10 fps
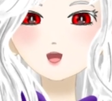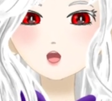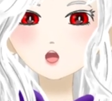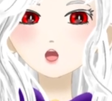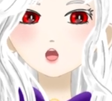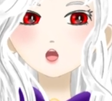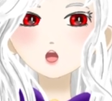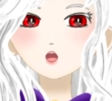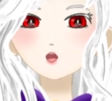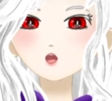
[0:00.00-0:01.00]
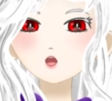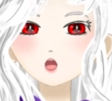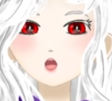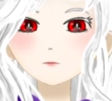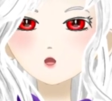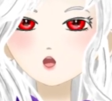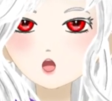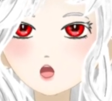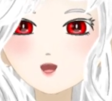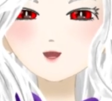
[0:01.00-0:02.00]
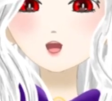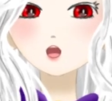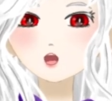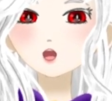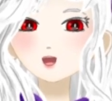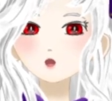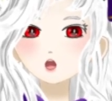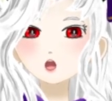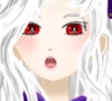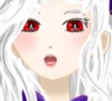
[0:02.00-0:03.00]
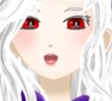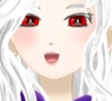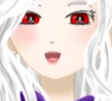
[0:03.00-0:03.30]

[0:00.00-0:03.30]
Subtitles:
He's hilarious. You should all watch. It is Dank Pods!